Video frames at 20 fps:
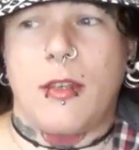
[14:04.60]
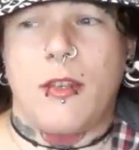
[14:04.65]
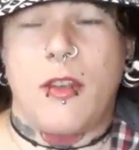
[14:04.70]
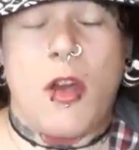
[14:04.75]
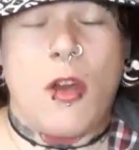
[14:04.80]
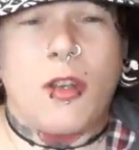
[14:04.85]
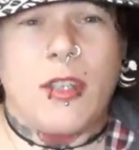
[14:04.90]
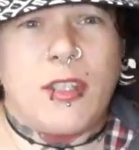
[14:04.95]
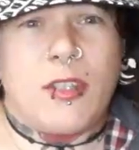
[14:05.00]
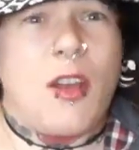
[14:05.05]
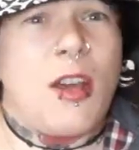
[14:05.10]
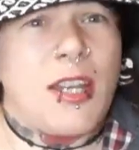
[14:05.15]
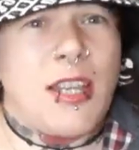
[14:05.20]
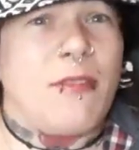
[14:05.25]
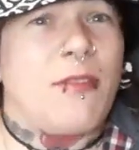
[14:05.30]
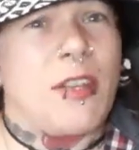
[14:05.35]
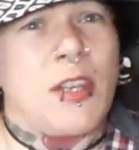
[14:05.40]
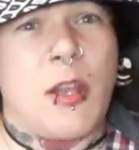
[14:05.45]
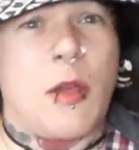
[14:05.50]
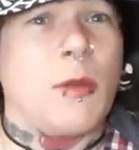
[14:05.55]
and not not
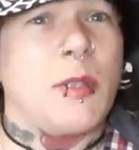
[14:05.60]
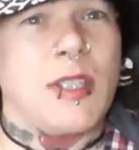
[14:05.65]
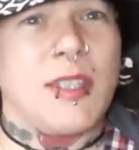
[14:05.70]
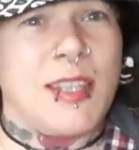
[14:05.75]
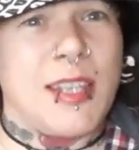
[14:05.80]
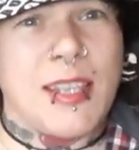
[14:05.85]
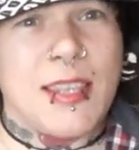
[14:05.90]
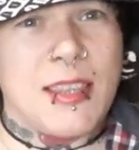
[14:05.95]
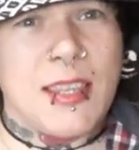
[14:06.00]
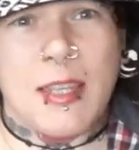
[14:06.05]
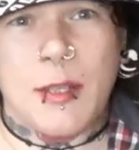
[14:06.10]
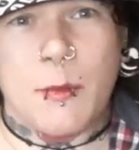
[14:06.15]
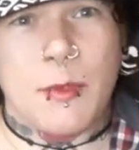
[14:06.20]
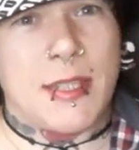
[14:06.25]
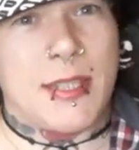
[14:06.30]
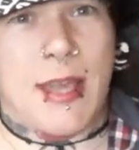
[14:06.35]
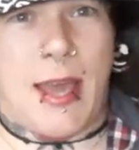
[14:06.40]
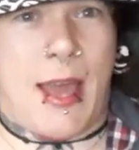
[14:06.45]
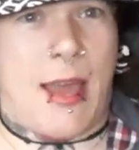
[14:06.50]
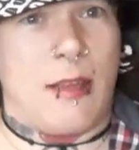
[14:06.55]
even noticing that it
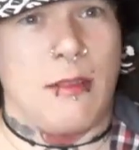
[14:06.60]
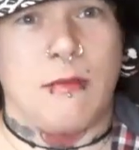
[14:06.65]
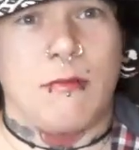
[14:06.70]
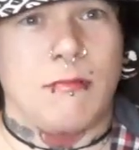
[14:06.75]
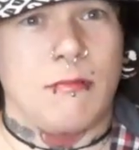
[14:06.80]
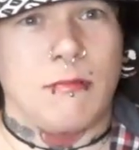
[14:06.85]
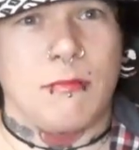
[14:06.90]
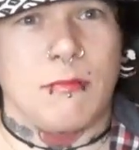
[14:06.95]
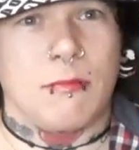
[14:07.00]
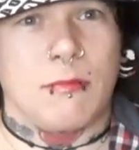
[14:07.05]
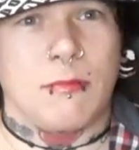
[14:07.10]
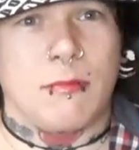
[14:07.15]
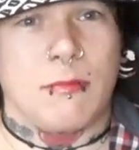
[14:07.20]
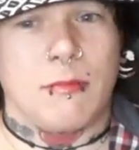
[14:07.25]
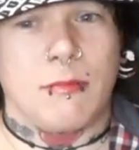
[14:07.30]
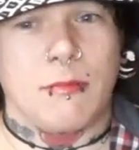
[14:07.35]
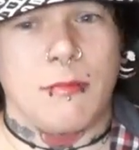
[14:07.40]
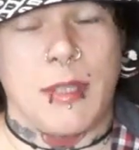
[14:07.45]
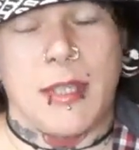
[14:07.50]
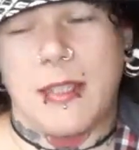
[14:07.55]
was there
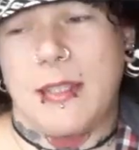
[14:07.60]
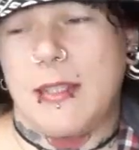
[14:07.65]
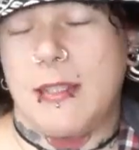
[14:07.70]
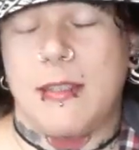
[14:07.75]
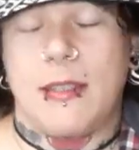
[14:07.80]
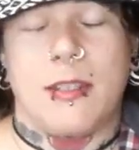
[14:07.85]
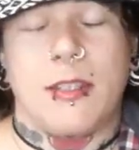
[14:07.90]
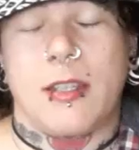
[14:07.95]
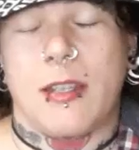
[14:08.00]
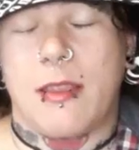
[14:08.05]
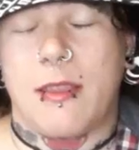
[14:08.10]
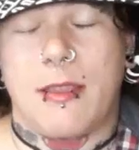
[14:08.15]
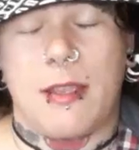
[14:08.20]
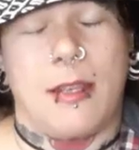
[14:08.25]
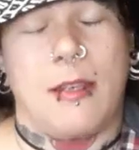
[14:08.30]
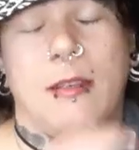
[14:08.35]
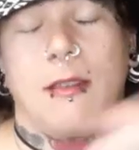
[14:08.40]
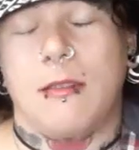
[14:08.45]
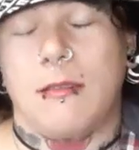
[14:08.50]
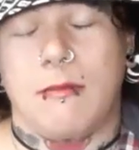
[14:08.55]
because it's such a
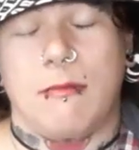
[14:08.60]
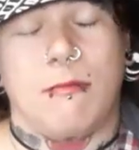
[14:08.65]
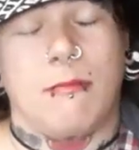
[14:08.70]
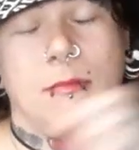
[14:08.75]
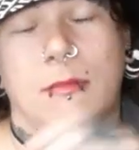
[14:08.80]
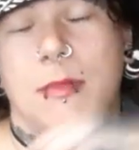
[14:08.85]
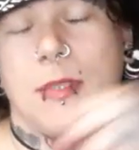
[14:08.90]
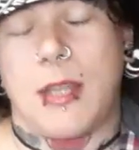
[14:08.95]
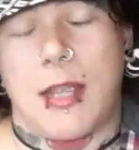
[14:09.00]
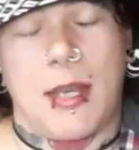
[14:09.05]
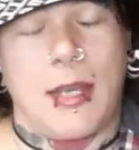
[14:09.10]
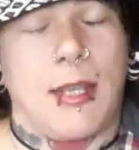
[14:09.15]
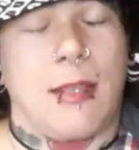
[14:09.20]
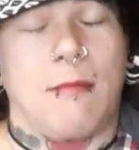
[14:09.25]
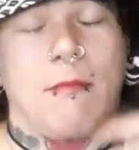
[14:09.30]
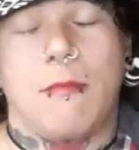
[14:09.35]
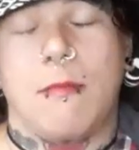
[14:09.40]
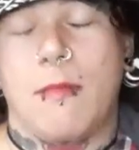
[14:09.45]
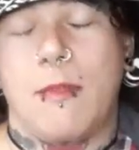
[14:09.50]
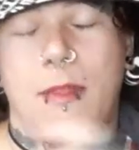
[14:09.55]
thin,
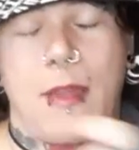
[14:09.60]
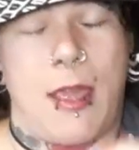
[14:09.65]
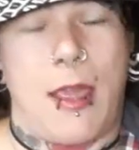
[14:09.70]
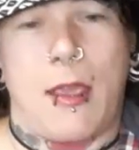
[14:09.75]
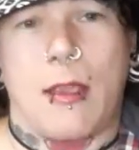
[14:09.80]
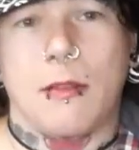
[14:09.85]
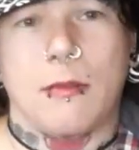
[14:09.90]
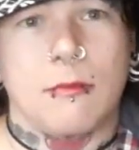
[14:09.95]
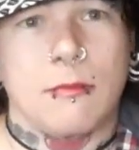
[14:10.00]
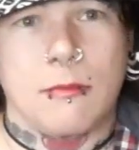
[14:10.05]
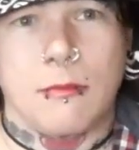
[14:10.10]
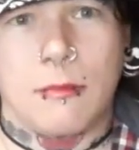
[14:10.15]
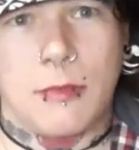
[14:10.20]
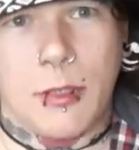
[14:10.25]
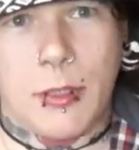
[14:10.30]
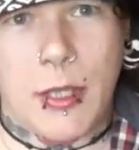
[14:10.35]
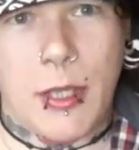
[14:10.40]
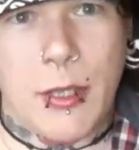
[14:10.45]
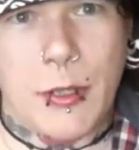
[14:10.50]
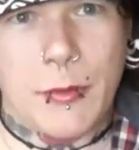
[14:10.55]
tiny thing,
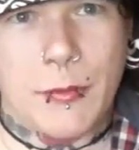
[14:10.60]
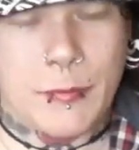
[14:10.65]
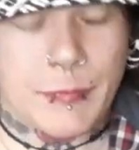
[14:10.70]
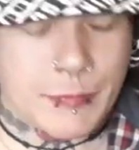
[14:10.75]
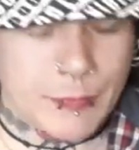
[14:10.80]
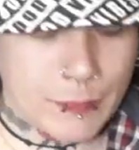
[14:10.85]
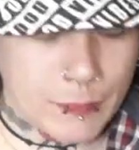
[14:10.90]
you know?